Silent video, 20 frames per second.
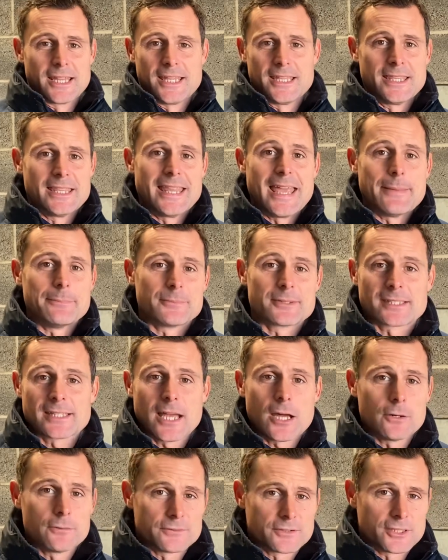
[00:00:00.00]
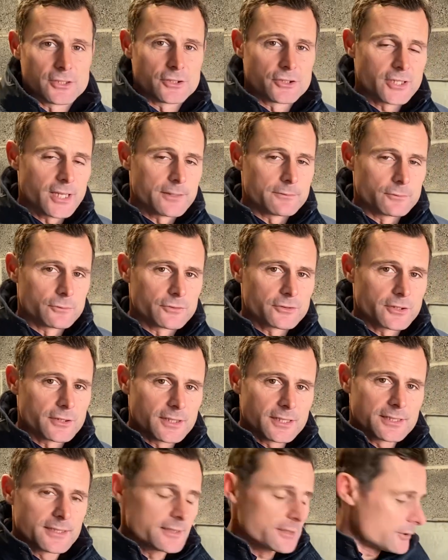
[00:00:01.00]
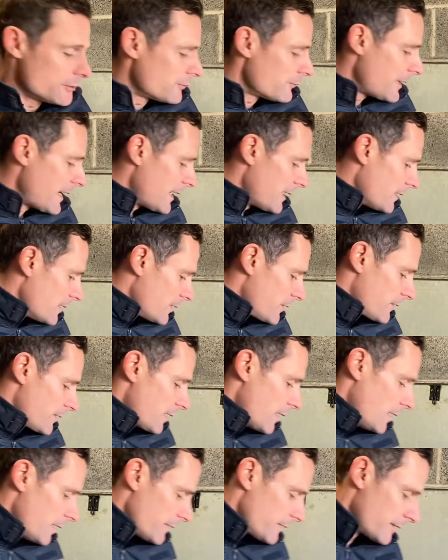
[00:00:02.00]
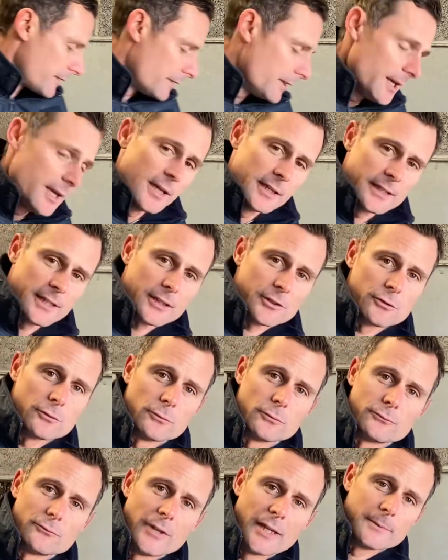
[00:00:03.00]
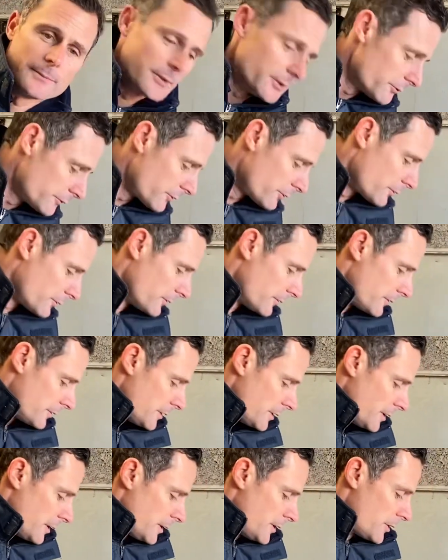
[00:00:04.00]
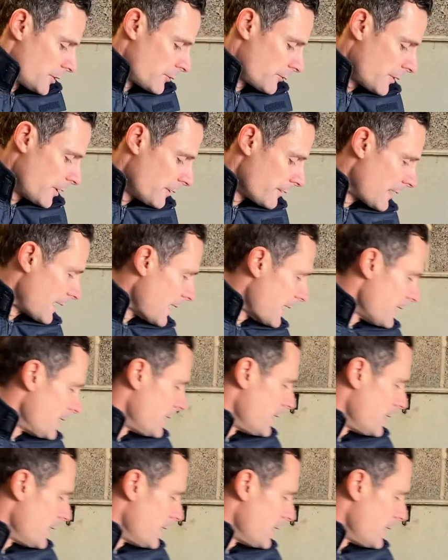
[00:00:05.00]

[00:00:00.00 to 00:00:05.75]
in themselves in general. So this is a great start. So that's your Red Mills Grow Care.